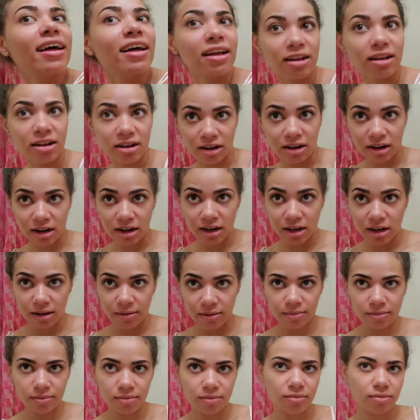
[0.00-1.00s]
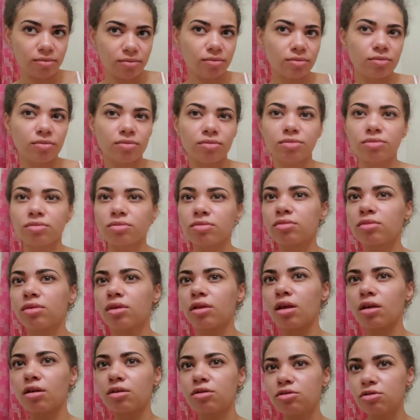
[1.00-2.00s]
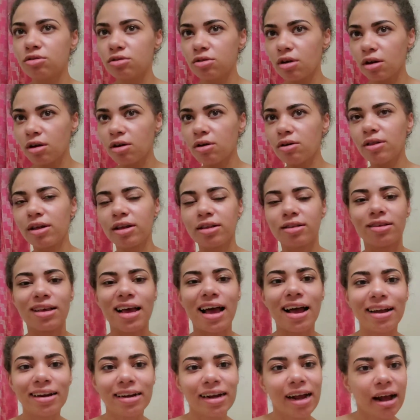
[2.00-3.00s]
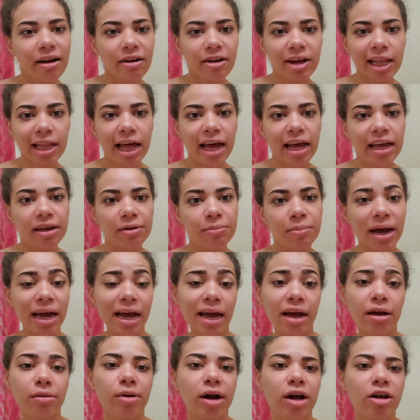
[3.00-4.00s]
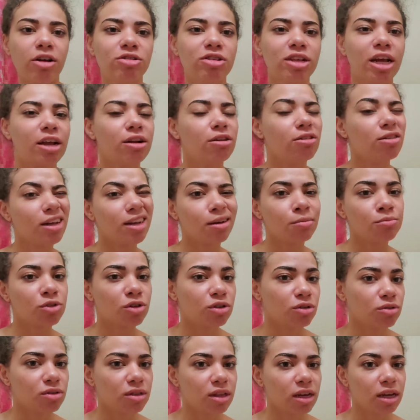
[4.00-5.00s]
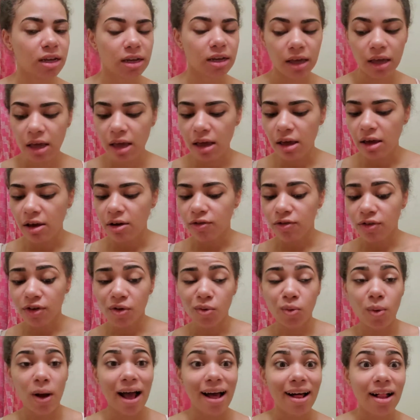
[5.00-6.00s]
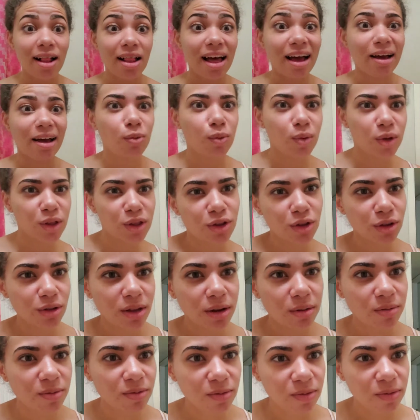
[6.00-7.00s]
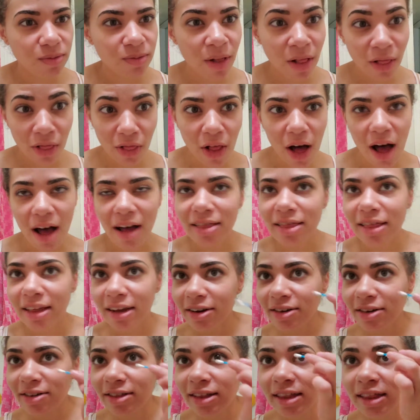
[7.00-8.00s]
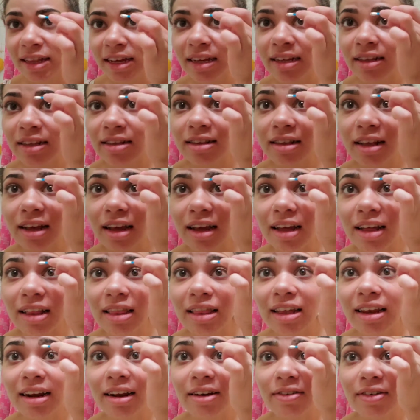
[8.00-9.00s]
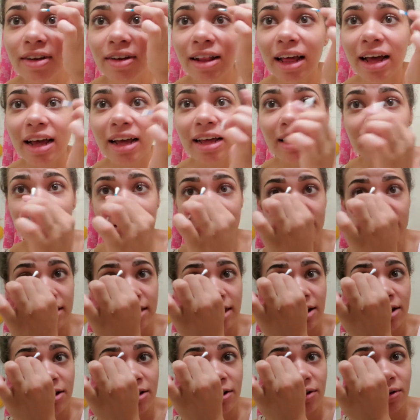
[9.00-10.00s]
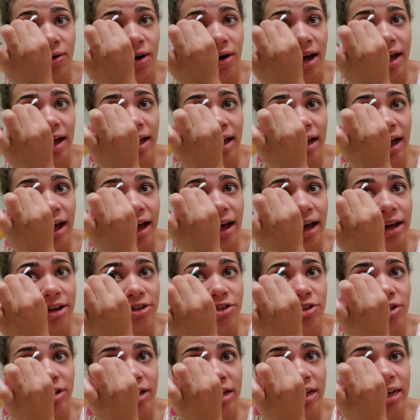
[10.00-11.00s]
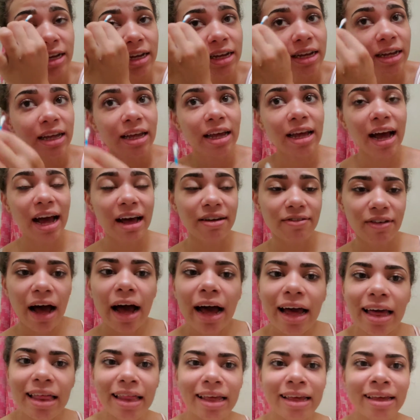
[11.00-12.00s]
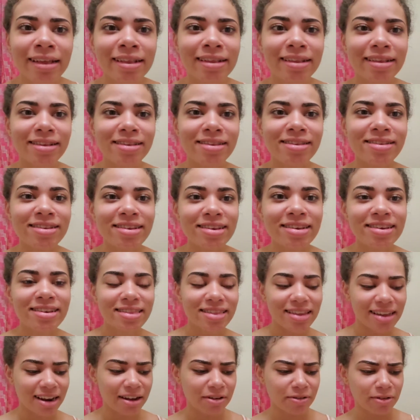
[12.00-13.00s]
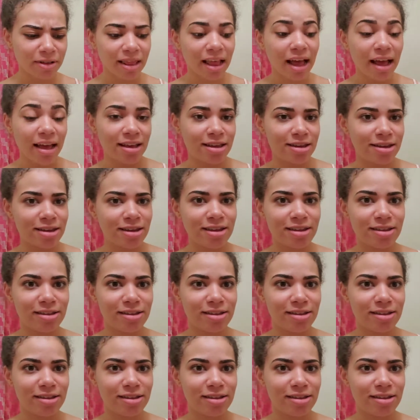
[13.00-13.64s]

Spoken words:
Alright. So that's kind of how I like my eyebrows. I don't like them too thick. For a while, I would do them a lot thicker than this, and then I realized, oh, I actually have eyelids that I would like